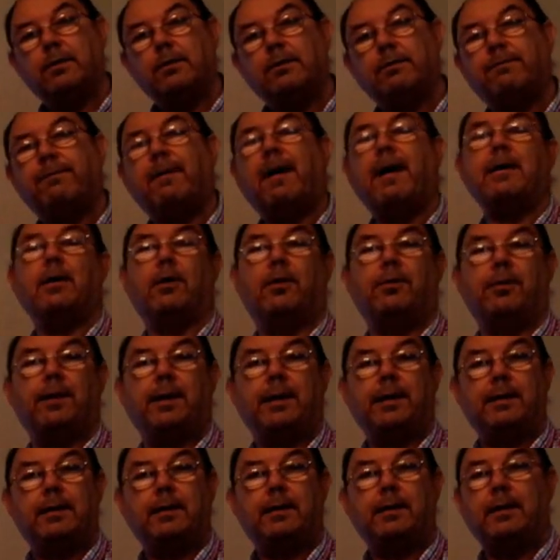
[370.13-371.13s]
Final
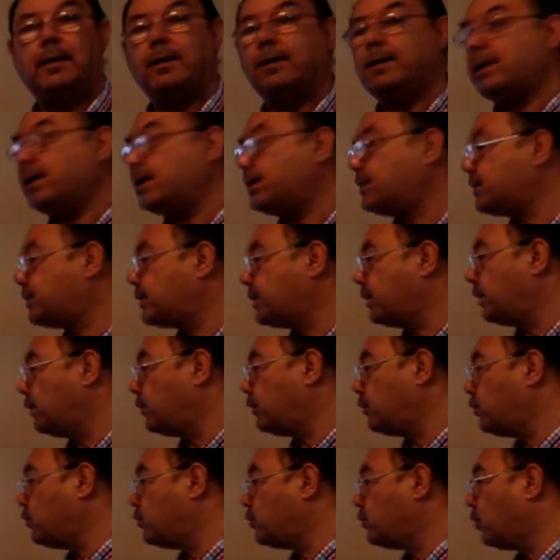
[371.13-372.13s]
thing in this
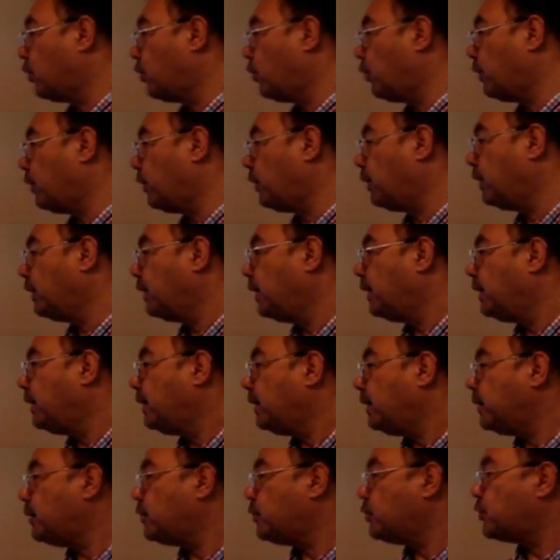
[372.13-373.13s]
tutorial
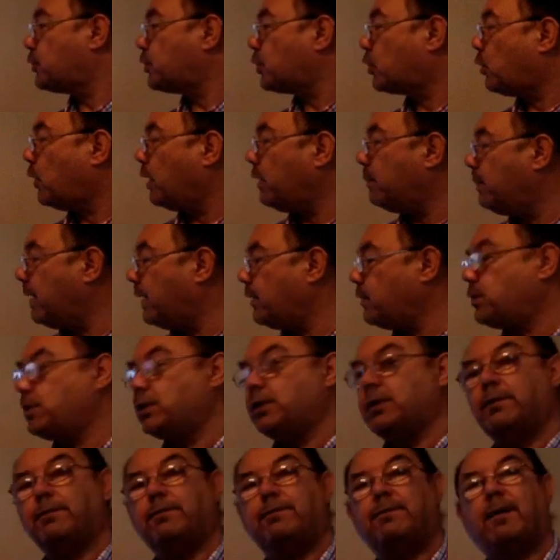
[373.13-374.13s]
is just a quick
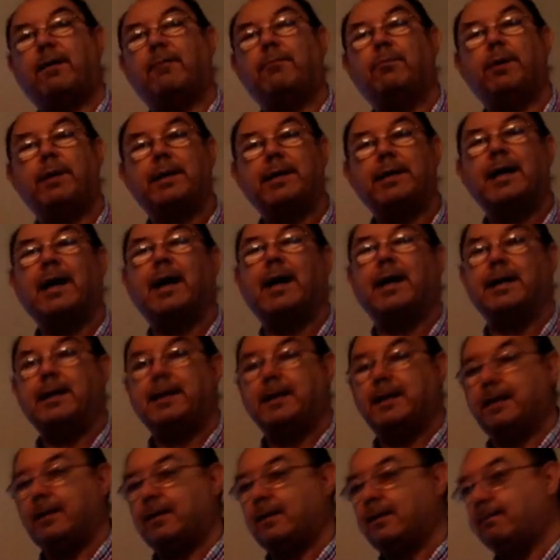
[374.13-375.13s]
mention of fabric
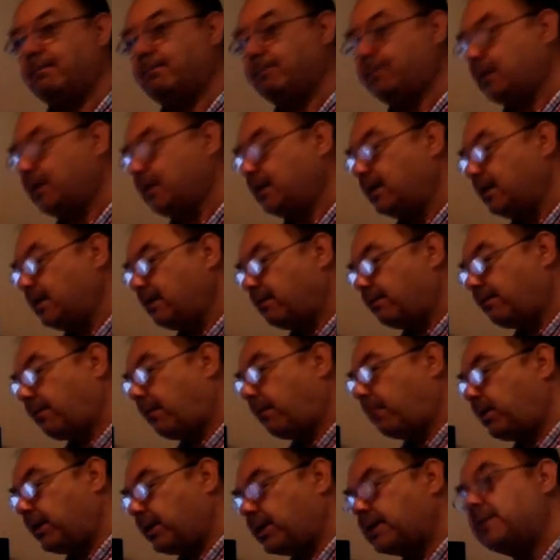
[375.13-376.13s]
guiding.
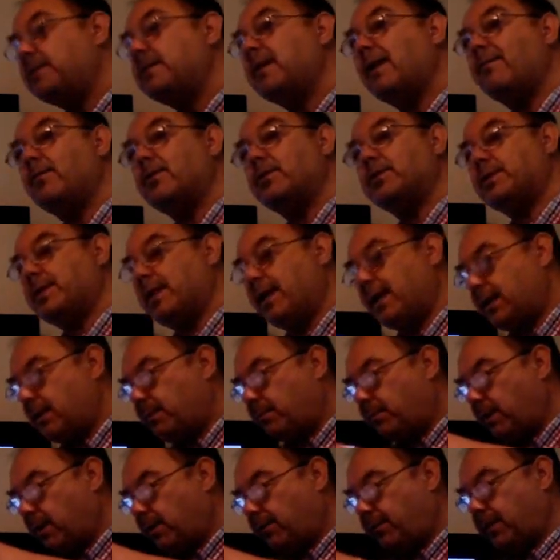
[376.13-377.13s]
Fabrics never stay in a
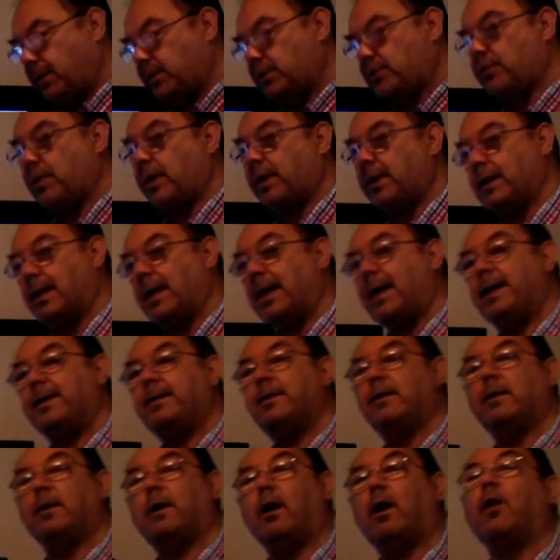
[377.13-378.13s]
perfect straight line
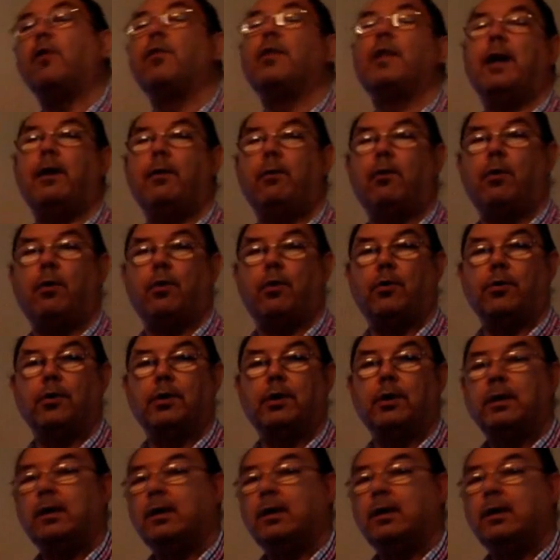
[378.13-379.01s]
on their own.